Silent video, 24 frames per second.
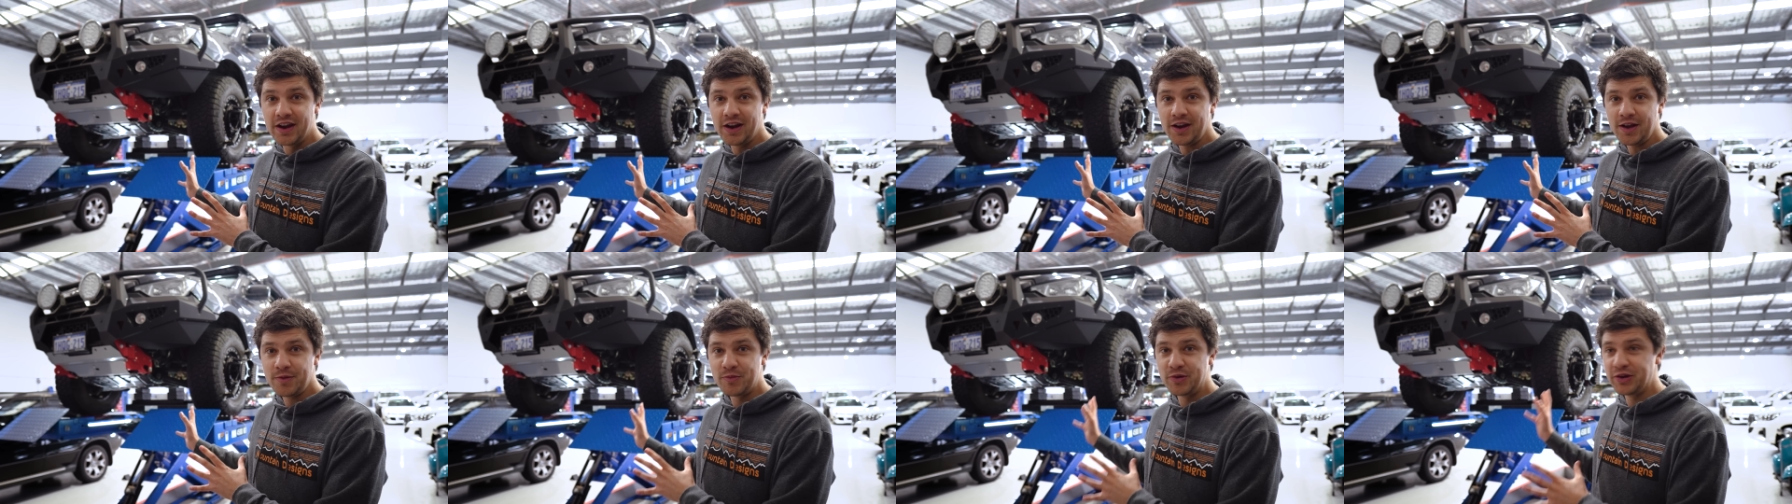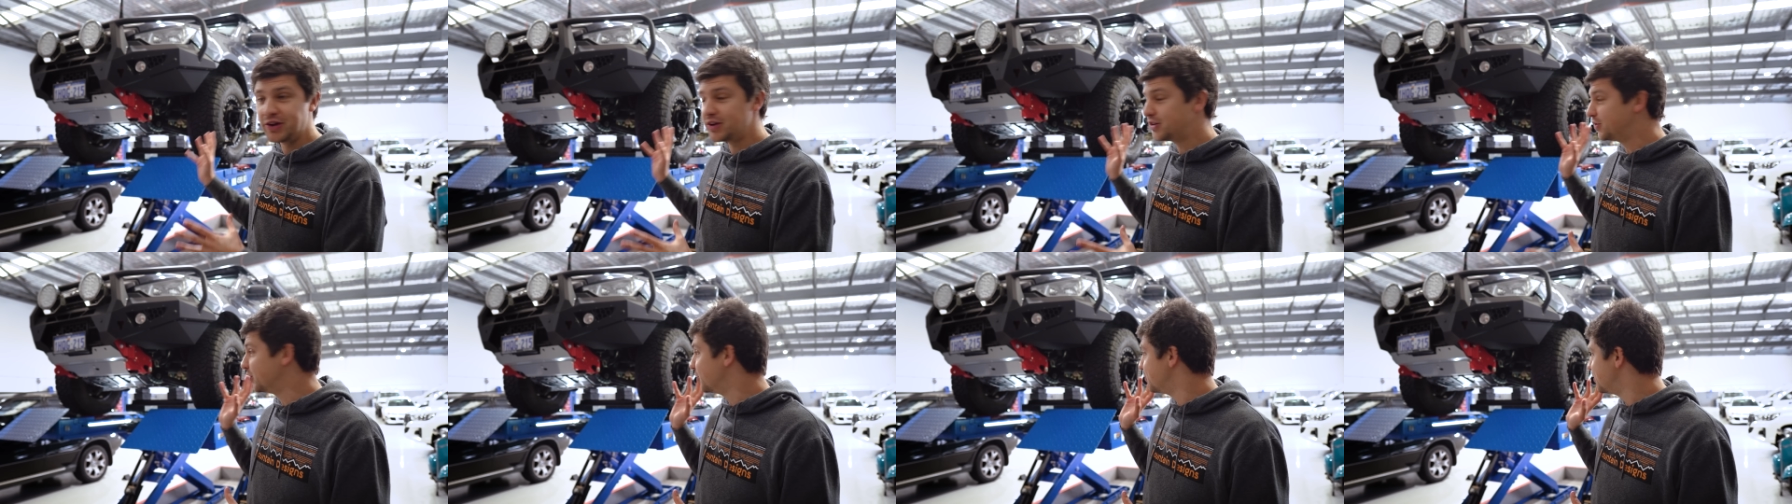and we're
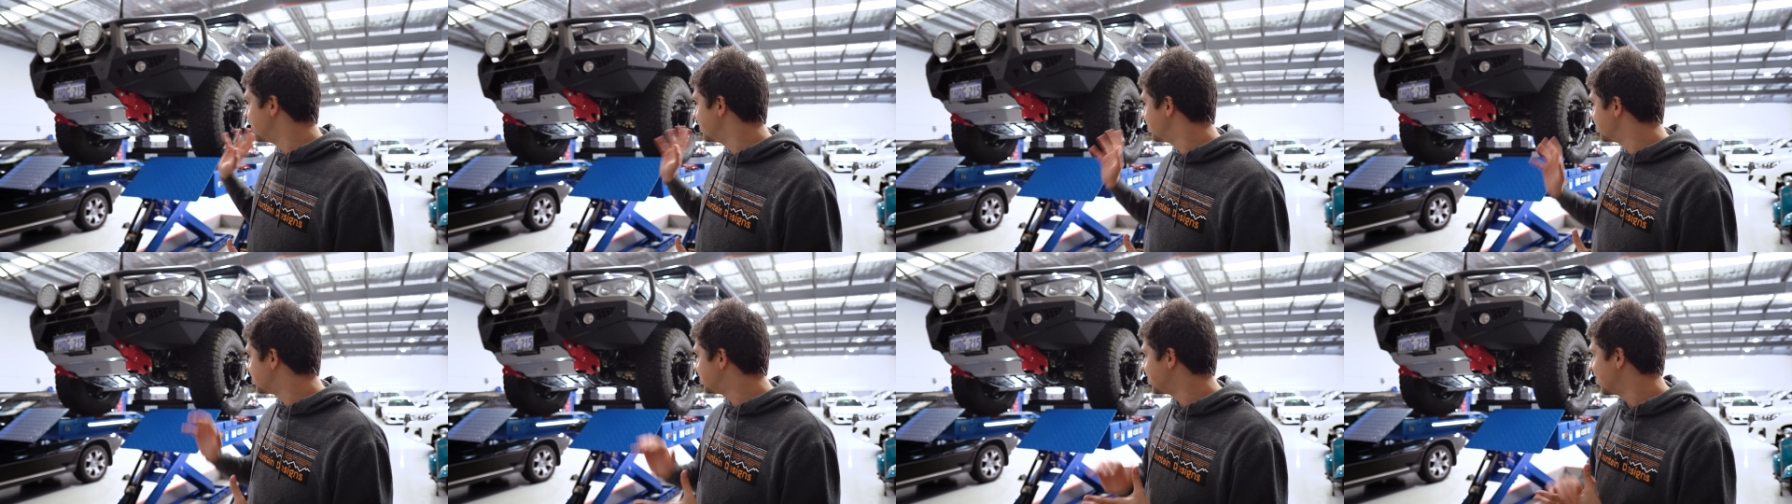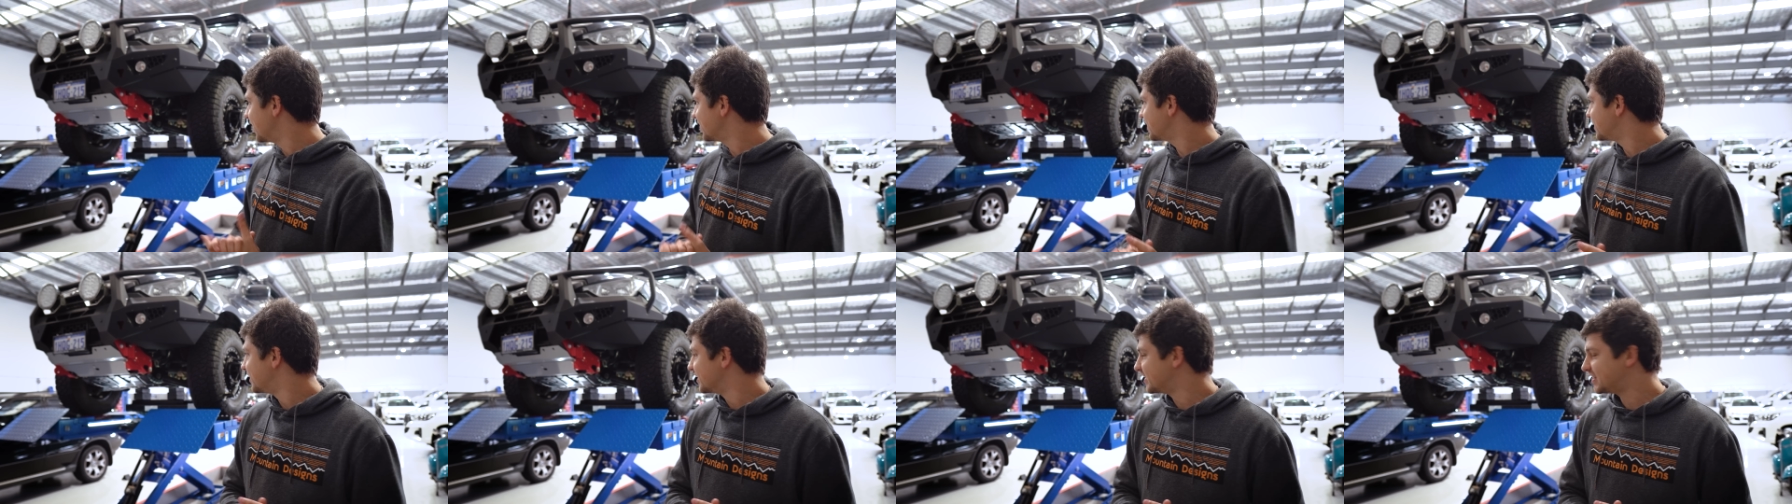going to do a bit of a
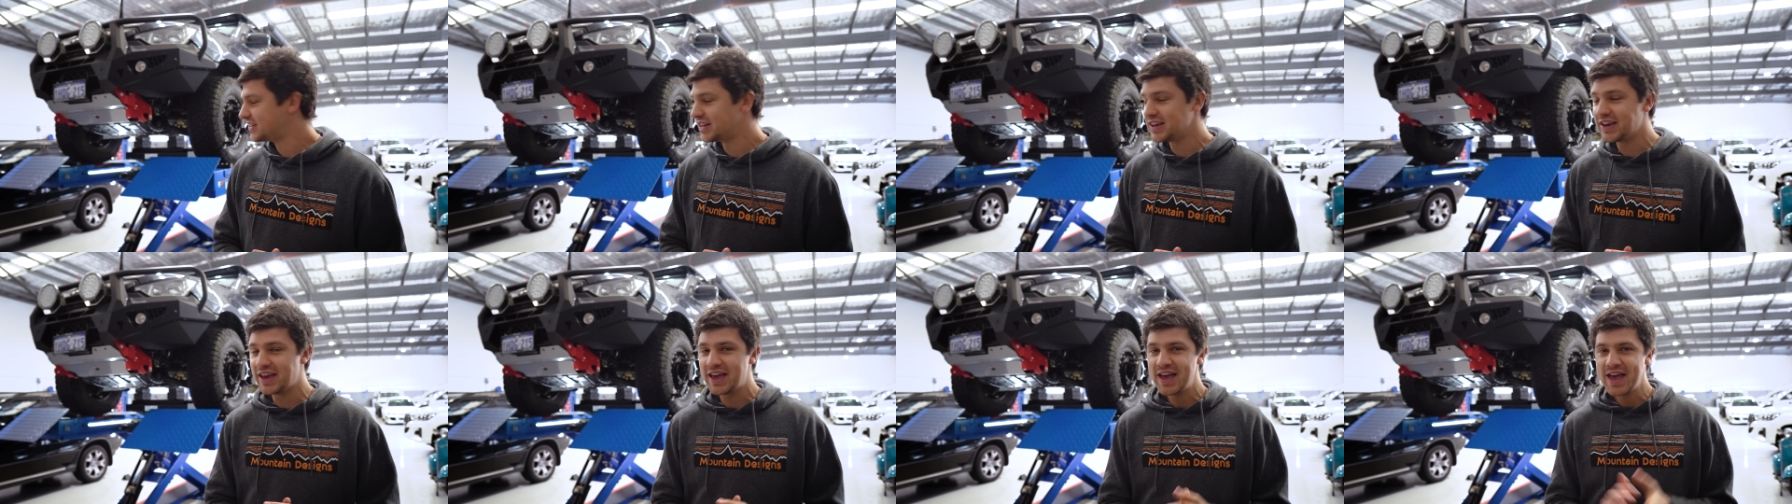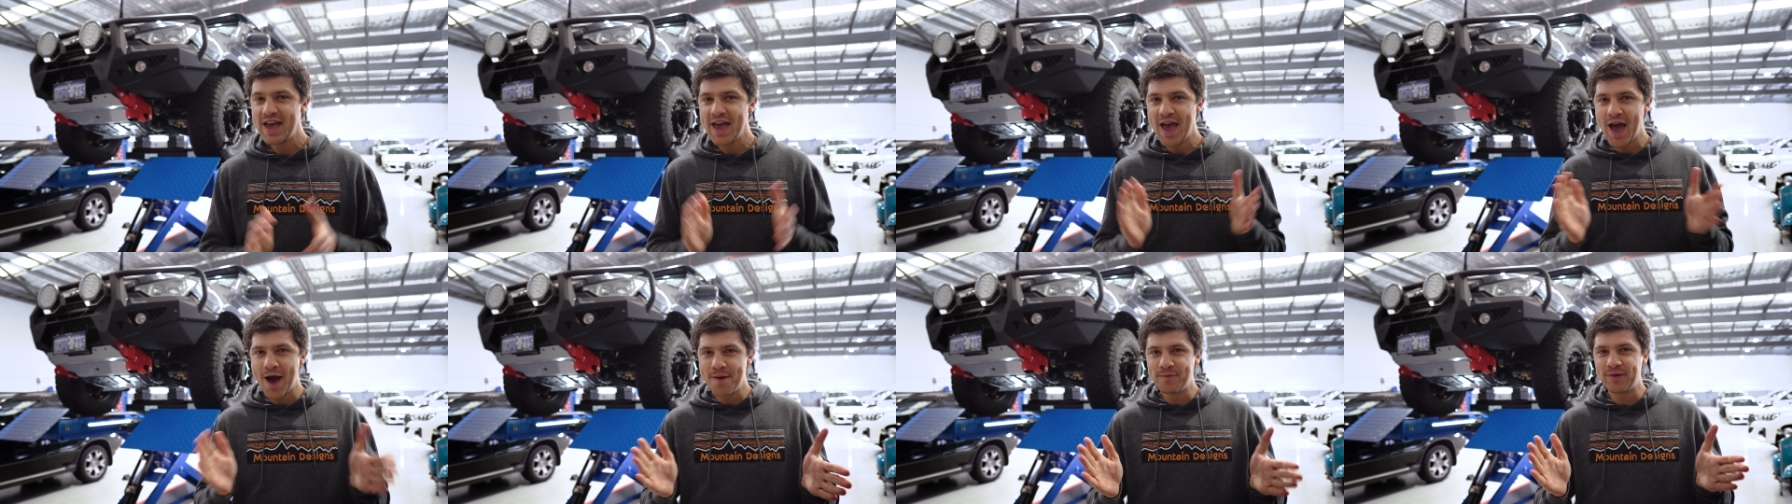test to see how